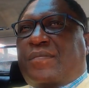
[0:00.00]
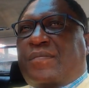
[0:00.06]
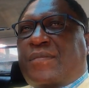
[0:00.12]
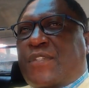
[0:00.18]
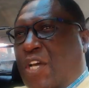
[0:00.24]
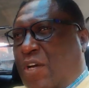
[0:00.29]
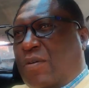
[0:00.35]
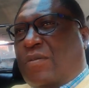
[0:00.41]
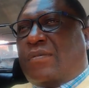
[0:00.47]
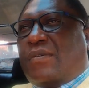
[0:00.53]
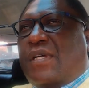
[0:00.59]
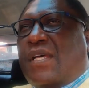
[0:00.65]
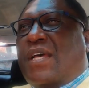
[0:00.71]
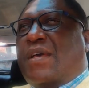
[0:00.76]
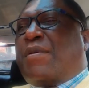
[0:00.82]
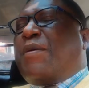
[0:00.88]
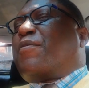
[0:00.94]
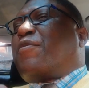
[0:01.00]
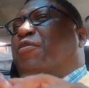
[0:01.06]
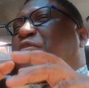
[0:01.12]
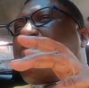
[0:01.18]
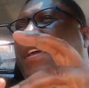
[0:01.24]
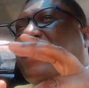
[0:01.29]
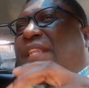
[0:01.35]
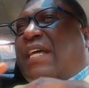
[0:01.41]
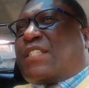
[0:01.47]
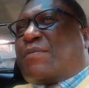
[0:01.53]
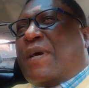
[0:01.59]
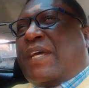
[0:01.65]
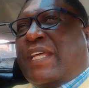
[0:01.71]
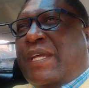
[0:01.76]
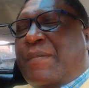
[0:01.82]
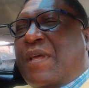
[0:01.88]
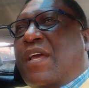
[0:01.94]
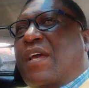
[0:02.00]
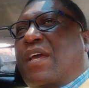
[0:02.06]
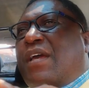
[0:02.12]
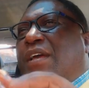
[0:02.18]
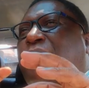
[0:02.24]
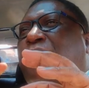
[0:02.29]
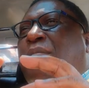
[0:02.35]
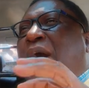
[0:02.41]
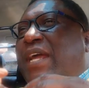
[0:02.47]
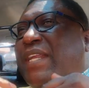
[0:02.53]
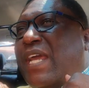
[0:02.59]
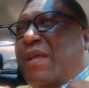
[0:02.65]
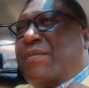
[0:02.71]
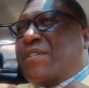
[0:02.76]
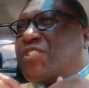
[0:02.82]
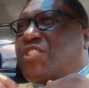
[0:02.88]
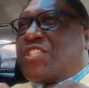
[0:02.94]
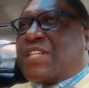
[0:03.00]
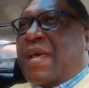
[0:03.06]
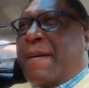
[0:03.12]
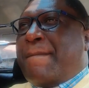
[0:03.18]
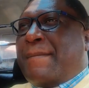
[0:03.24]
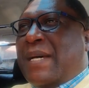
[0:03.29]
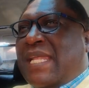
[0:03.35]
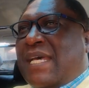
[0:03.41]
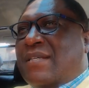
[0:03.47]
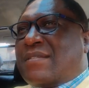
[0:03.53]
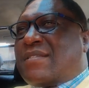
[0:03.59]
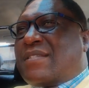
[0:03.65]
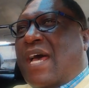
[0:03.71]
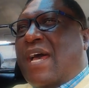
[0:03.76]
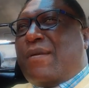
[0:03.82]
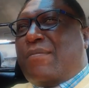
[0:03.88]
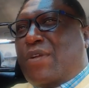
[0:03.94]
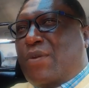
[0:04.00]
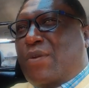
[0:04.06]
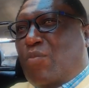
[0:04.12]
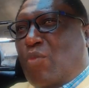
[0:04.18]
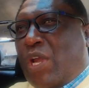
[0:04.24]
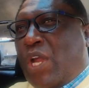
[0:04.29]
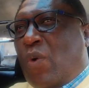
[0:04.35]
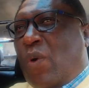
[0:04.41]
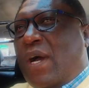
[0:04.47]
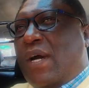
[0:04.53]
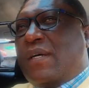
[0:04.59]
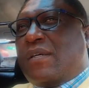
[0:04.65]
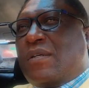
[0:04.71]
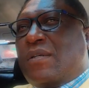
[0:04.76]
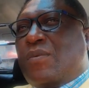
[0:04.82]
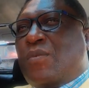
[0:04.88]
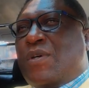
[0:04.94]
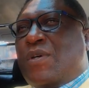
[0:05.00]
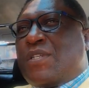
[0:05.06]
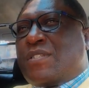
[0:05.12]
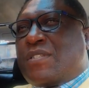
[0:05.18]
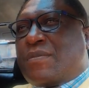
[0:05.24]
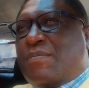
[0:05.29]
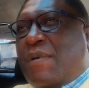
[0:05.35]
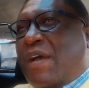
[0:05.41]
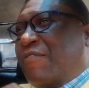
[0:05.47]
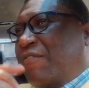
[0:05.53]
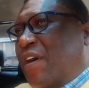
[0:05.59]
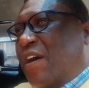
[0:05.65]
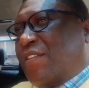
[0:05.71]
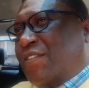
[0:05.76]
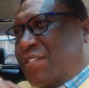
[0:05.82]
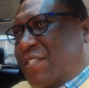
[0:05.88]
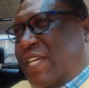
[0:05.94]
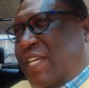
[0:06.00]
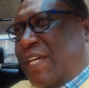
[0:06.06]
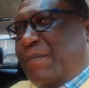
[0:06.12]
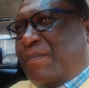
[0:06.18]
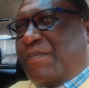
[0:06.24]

No. People think that's my name. My name is Chitambala. Simon Mwewa was my father's name.